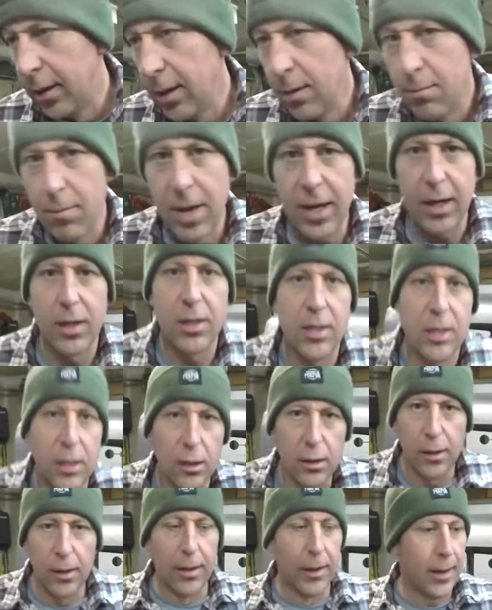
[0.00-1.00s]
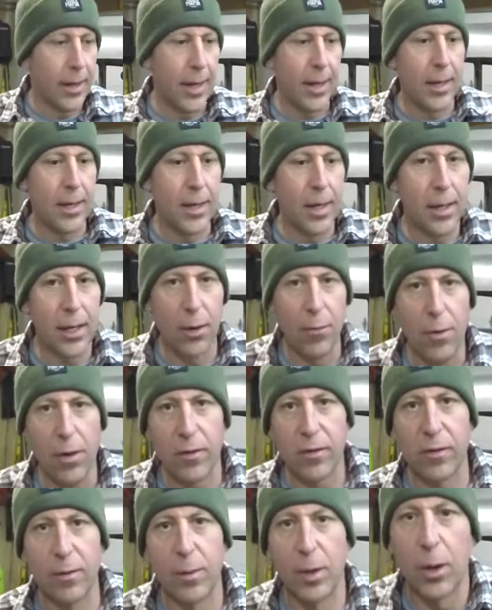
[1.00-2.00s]
Make a deal and get rid
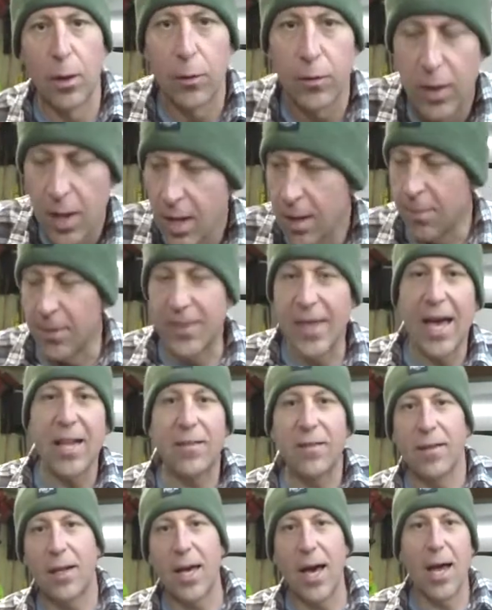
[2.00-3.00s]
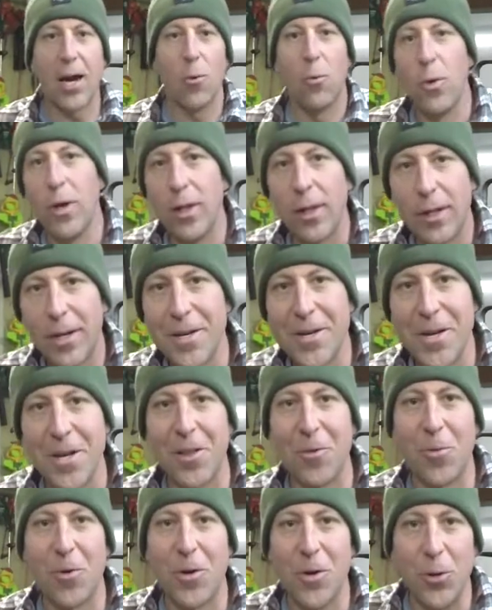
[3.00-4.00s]
of some of those. But that's the kind of wheeling and
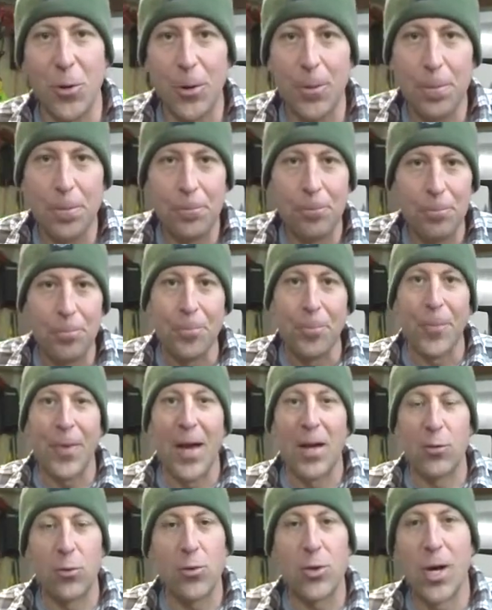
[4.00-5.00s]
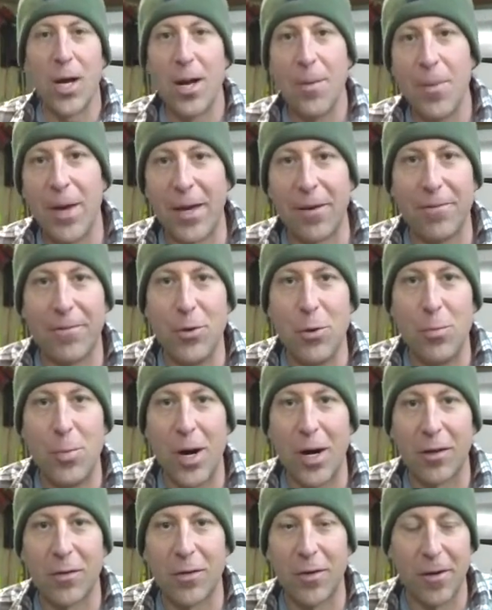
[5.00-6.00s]
dealing we're doing as we're trying to make a few
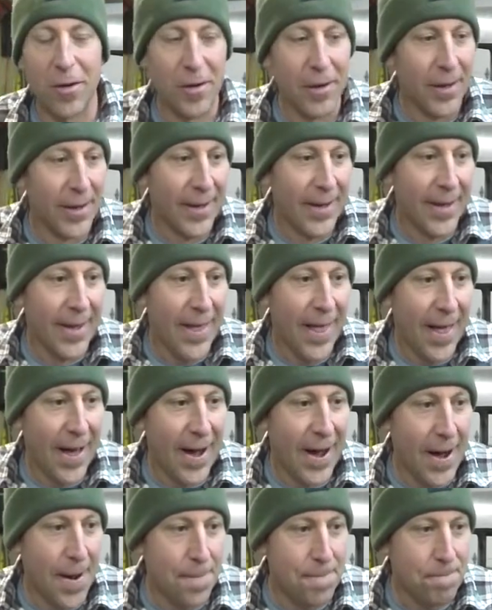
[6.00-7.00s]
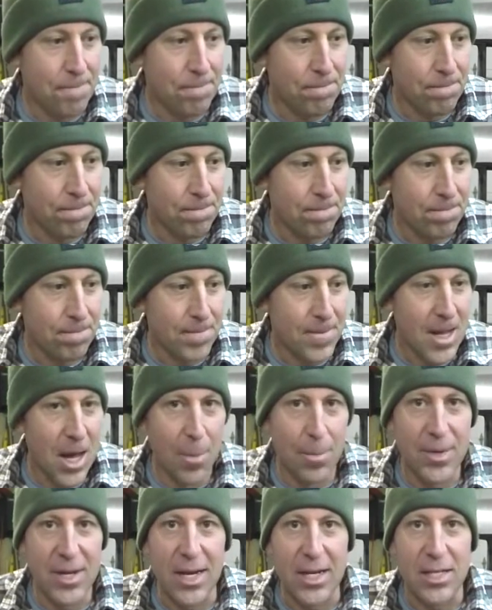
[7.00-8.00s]
bucks here.
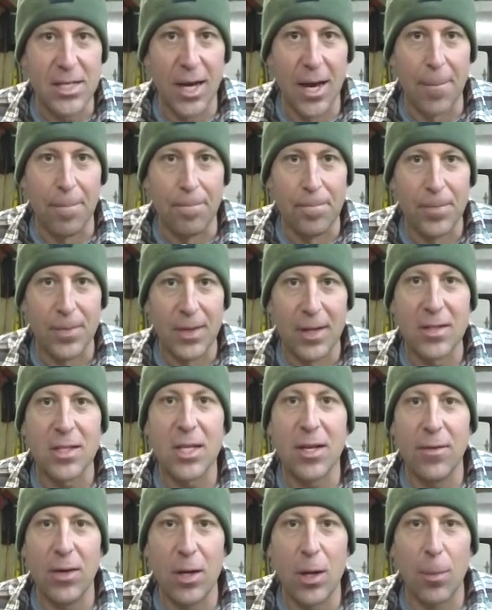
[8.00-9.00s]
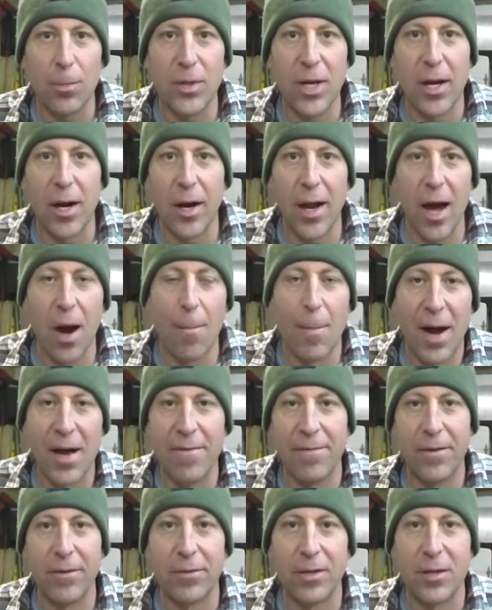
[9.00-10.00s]
Update time. Let's give you an update on how my
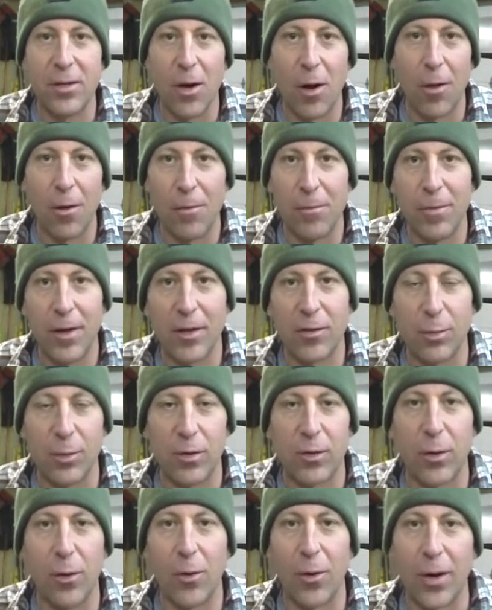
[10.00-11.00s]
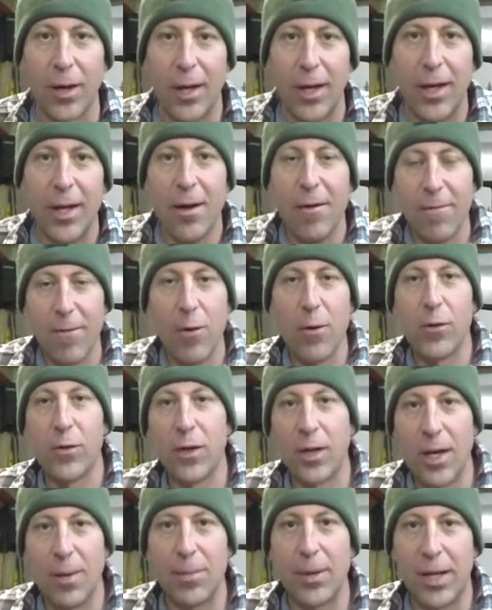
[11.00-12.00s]
$50 investment's going. First,
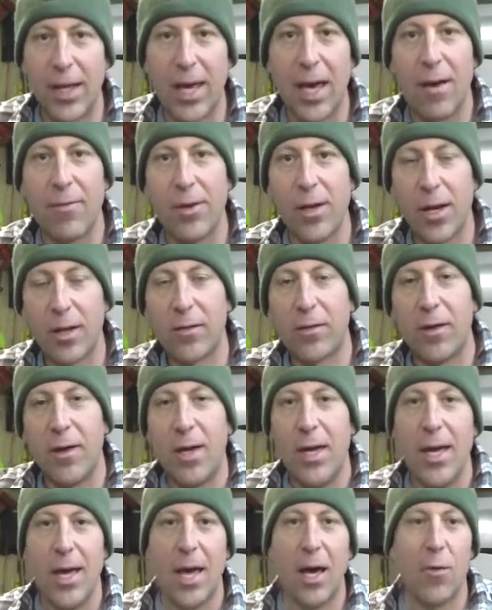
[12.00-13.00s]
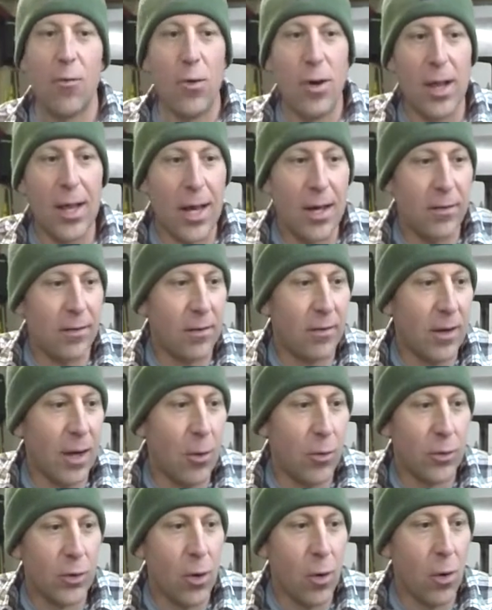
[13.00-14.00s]
a couple of caveats. I realized as I
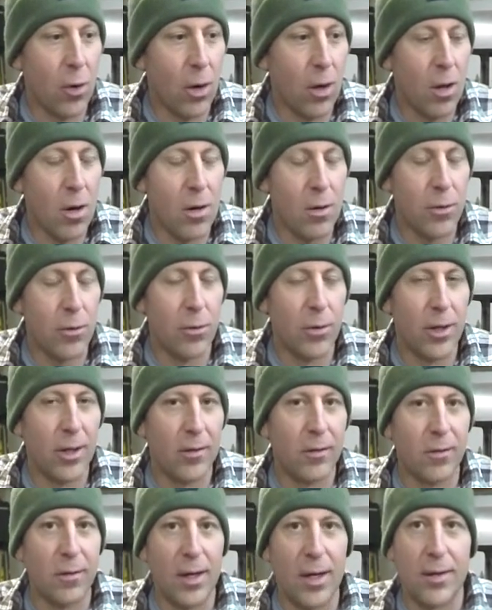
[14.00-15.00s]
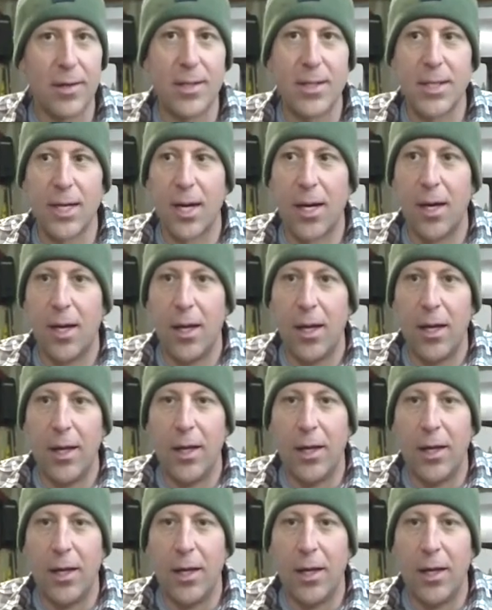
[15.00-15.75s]
was going along through this that,